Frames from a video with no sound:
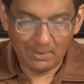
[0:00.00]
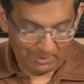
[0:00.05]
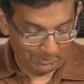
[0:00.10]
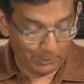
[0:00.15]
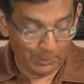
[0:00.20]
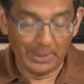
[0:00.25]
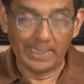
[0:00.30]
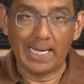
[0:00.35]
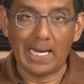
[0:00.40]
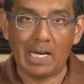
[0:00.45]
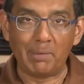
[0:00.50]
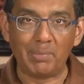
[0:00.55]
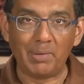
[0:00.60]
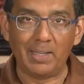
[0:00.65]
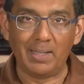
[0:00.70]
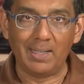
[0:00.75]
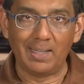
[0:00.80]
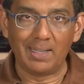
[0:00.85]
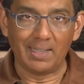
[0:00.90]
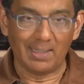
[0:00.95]
Really
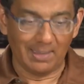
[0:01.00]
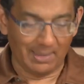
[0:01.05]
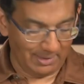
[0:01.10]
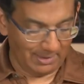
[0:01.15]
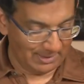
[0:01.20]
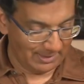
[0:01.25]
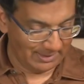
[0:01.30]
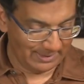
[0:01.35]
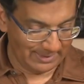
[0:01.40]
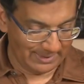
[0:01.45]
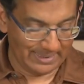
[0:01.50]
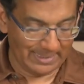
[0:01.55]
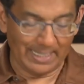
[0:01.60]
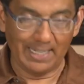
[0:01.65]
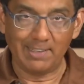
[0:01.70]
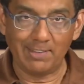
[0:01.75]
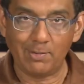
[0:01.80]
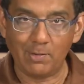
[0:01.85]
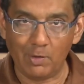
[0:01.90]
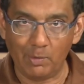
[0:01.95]
happy,
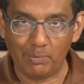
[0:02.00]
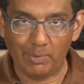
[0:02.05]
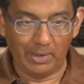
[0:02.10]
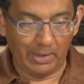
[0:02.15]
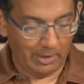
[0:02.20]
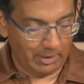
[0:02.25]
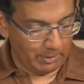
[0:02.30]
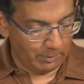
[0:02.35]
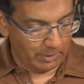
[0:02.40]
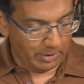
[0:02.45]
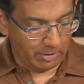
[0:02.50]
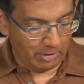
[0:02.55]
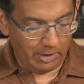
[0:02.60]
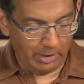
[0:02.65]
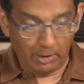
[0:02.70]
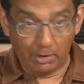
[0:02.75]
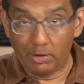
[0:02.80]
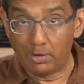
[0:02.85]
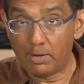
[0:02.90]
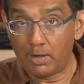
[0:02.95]
guys, to be
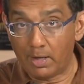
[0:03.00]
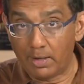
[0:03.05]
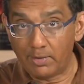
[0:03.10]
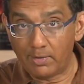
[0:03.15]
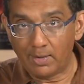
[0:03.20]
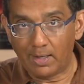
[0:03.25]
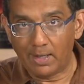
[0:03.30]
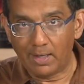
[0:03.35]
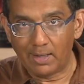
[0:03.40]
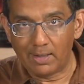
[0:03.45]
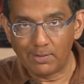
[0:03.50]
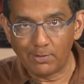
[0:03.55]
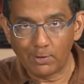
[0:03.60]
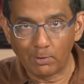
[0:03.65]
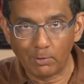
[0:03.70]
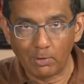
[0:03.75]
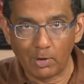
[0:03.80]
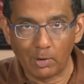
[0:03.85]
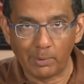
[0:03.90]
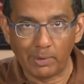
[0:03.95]
returning to Dante. As
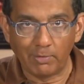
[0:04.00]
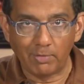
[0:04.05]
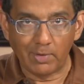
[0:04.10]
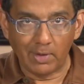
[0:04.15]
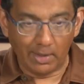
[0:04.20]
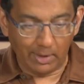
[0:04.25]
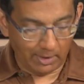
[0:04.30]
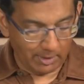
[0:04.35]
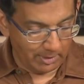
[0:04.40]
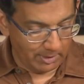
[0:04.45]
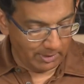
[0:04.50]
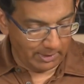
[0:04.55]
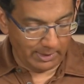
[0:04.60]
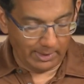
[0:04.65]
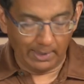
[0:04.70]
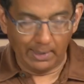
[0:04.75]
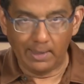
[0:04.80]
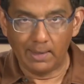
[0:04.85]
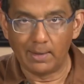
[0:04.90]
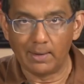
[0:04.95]
you know, we've taken
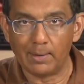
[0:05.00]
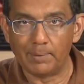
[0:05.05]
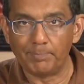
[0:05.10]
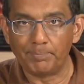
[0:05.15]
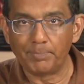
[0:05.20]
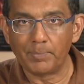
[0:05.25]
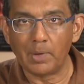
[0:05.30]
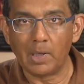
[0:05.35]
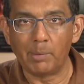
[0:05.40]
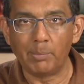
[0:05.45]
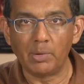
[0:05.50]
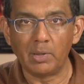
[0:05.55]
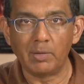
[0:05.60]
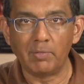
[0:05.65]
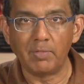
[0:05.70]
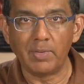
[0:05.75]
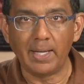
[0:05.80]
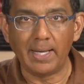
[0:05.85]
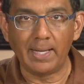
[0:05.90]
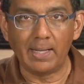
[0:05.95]
a couple
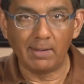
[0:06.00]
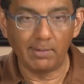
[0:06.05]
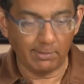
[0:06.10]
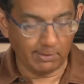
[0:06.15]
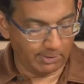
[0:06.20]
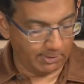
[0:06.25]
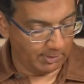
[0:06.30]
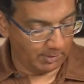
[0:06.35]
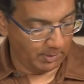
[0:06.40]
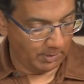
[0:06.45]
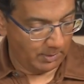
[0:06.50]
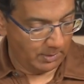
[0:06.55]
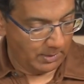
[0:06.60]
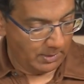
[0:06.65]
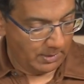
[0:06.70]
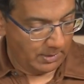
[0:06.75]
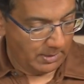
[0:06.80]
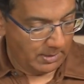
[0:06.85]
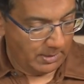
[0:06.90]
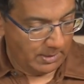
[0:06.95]
of days
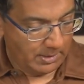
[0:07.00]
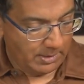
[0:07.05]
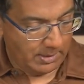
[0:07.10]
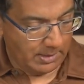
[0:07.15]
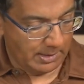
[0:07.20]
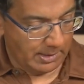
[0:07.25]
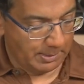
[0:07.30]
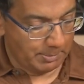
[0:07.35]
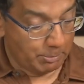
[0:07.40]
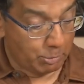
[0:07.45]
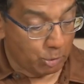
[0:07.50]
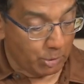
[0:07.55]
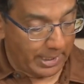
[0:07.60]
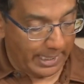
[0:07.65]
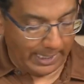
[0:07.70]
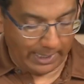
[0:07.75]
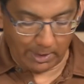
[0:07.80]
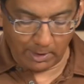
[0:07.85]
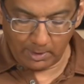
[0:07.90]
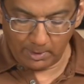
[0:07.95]

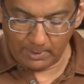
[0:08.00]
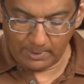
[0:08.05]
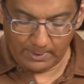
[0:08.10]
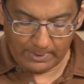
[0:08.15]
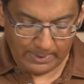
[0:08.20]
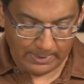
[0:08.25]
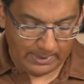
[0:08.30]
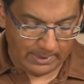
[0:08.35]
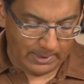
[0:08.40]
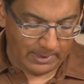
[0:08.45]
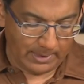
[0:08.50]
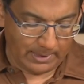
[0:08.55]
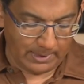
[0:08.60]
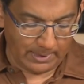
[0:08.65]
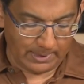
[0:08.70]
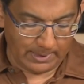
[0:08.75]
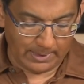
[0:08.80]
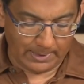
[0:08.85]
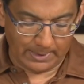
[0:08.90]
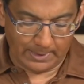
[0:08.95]
break,
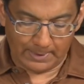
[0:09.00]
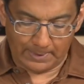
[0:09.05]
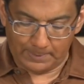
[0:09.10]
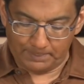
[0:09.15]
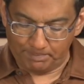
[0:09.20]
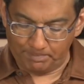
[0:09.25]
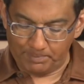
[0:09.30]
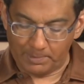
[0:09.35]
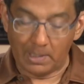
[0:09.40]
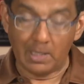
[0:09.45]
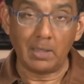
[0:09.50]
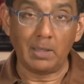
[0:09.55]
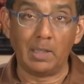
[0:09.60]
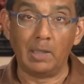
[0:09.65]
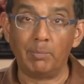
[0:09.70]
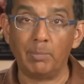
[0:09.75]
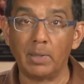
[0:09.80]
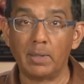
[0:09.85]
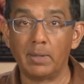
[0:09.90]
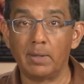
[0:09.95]

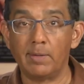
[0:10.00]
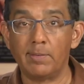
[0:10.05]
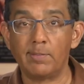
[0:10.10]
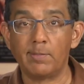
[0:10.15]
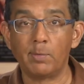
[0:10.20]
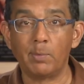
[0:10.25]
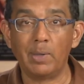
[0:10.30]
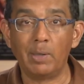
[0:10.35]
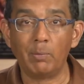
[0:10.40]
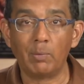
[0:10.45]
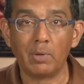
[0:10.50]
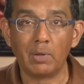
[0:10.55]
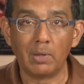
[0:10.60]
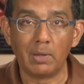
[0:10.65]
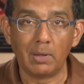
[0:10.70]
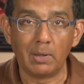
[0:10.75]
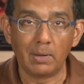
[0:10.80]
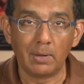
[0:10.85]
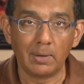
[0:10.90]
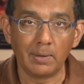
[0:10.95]
partly because we
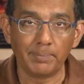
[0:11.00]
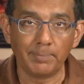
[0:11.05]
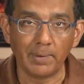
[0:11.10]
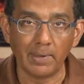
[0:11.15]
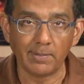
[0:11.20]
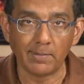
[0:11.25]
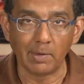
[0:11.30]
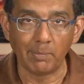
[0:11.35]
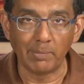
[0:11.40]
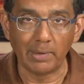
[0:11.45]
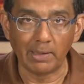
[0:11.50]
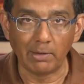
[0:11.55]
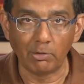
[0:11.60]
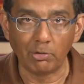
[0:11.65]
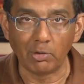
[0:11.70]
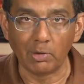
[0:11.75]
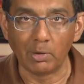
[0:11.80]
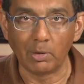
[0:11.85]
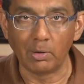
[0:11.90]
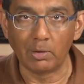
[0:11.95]
were, as I
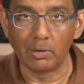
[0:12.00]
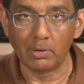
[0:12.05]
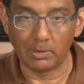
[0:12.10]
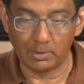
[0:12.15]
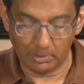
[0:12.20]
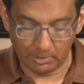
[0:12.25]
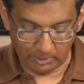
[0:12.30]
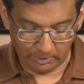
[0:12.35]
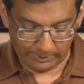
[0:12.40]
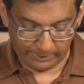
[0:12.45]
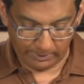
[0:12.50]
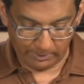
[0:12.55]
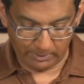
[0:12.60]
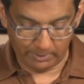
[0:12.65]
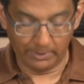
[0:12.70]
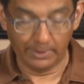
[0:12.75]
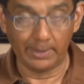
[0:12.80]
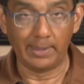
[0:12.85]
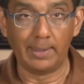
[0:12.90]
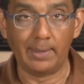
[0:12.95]
mentioned earlier,
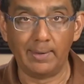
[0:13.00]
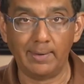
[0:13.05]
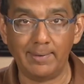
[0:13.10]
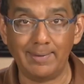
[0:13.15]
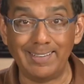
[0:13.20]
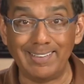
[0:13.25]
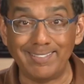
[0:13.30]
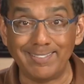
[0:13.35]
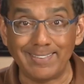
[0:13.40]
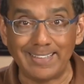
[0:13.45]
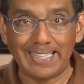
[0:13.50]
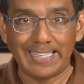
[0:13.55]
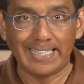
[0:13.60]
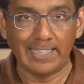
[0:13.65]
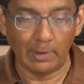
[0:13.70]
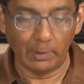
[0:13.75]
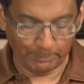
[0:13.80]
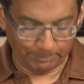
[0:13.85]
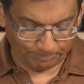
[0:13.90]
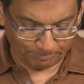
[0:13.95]
in D.C.